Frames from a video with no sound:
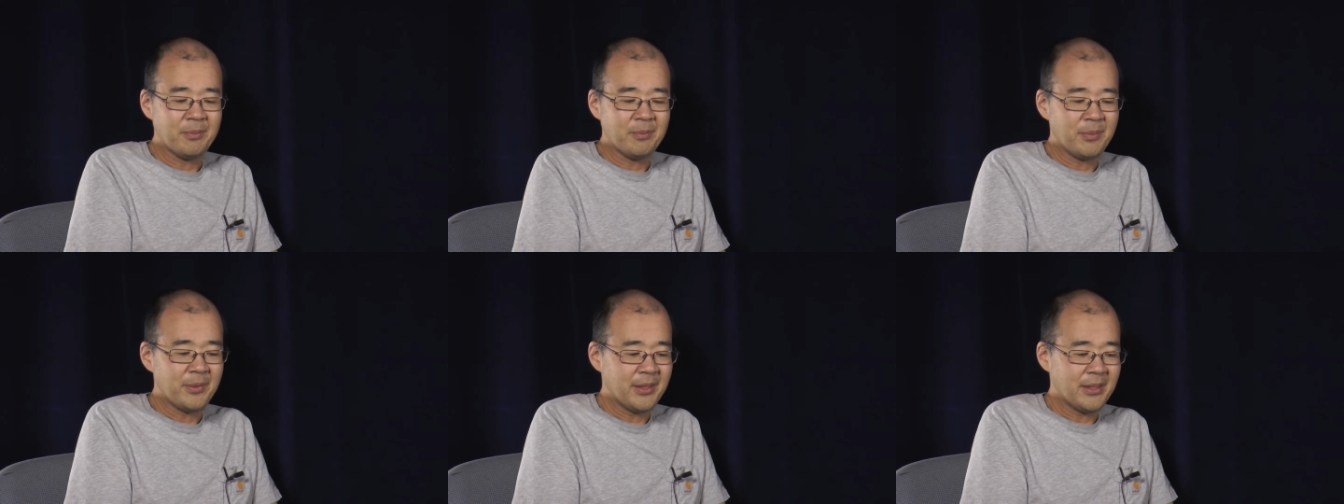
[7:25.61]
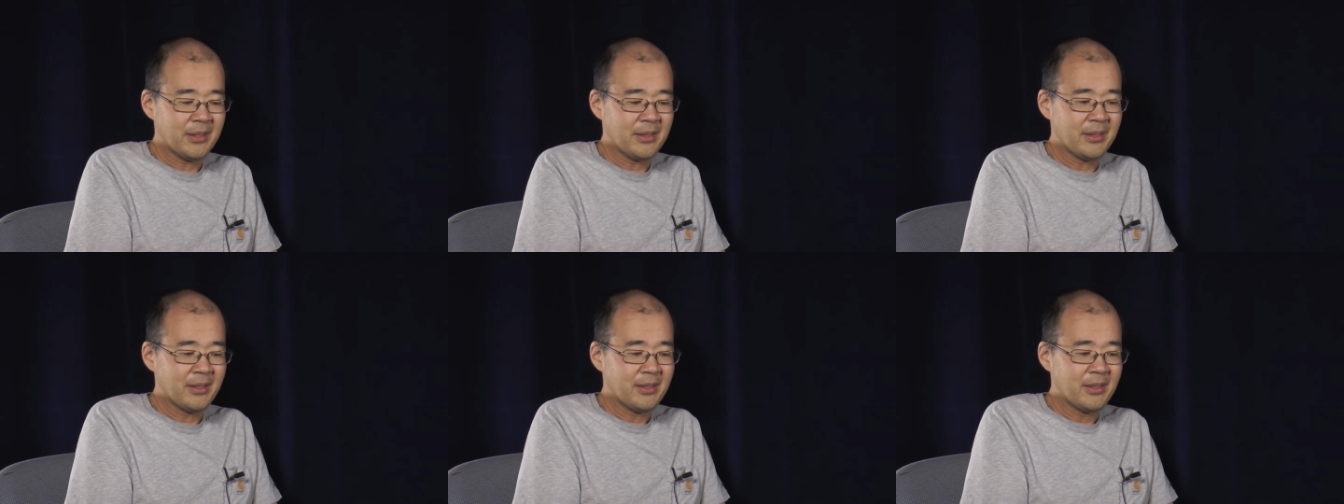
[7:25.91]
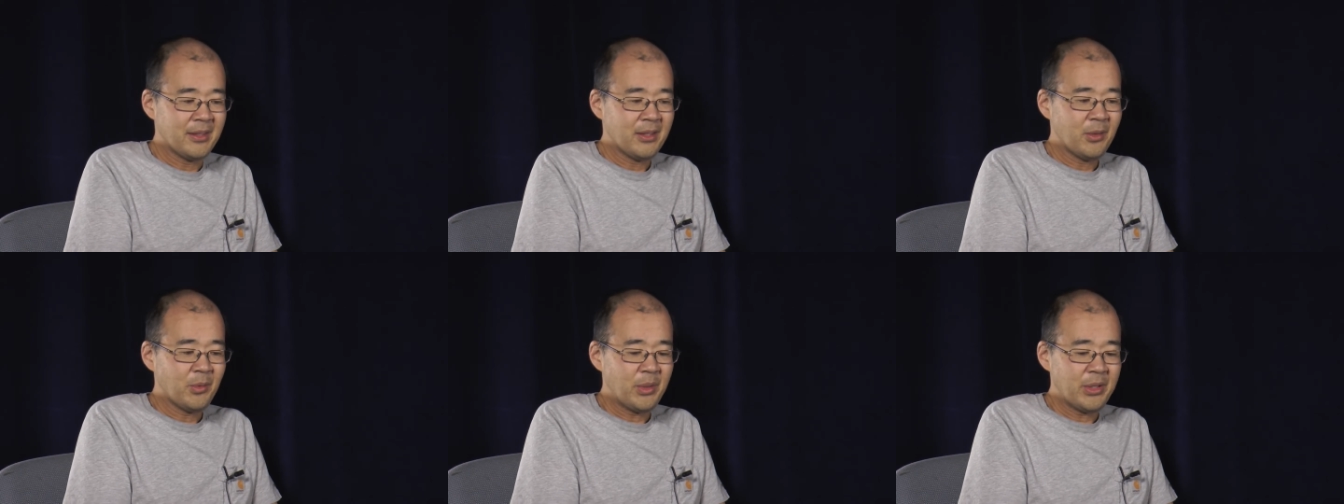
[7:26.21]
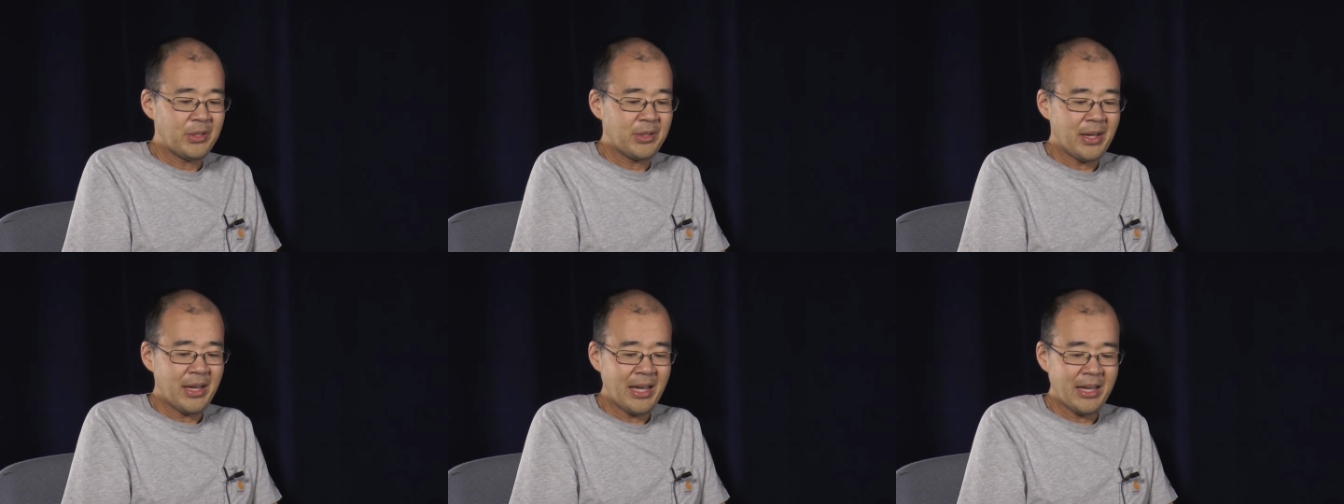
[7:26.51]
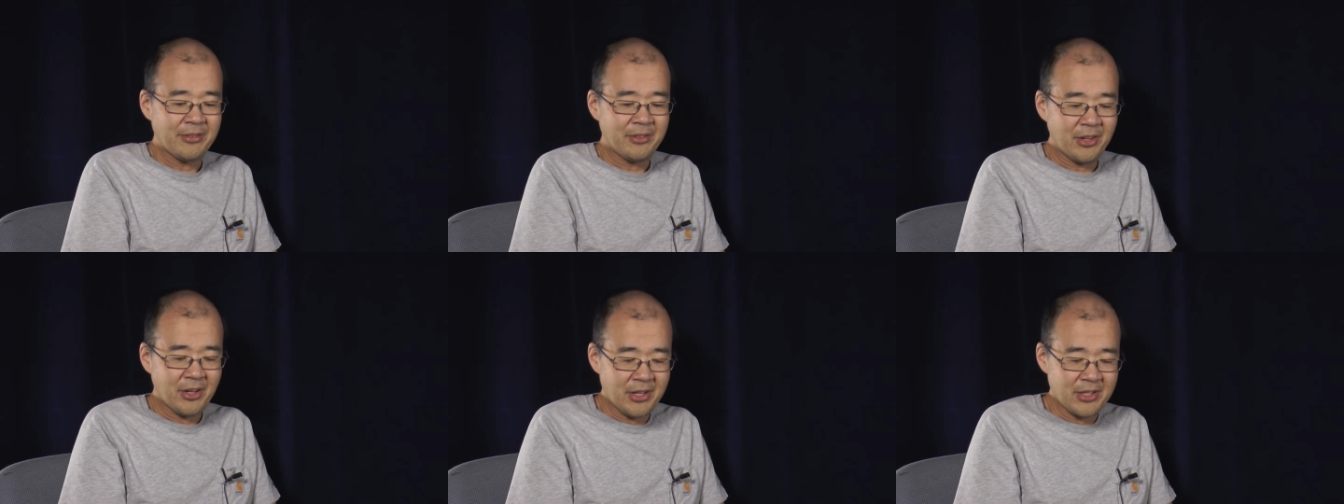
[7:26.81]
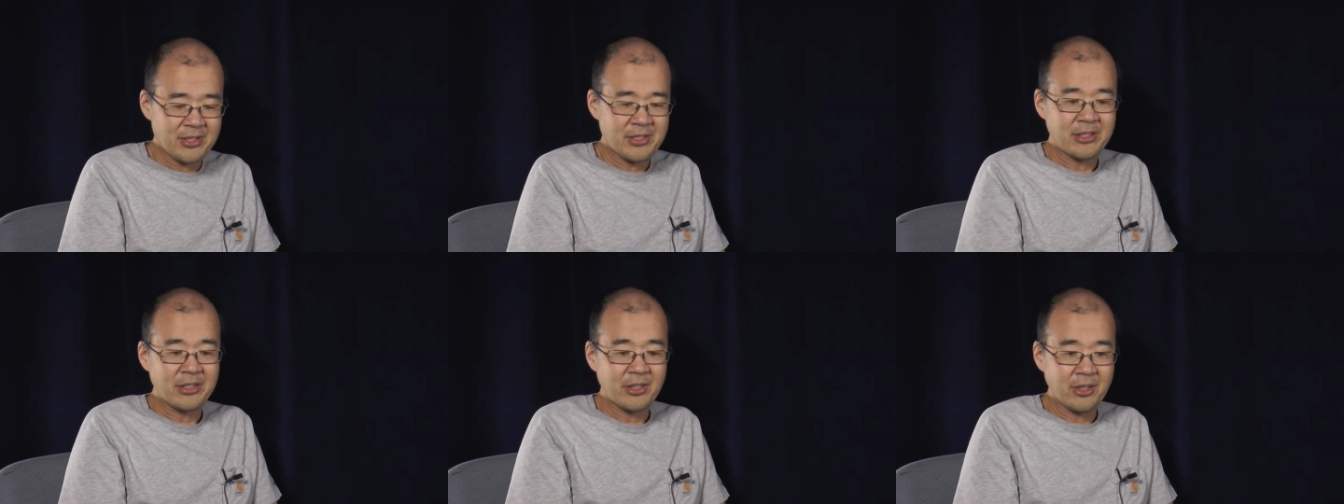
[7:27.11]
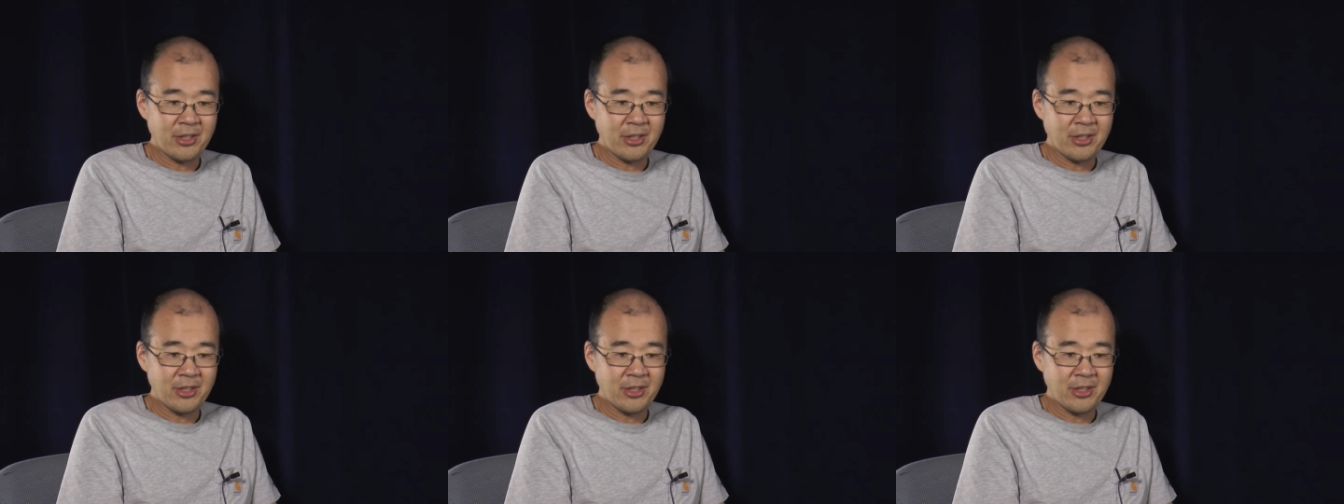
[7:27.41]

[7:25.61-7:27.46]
that when you have arts and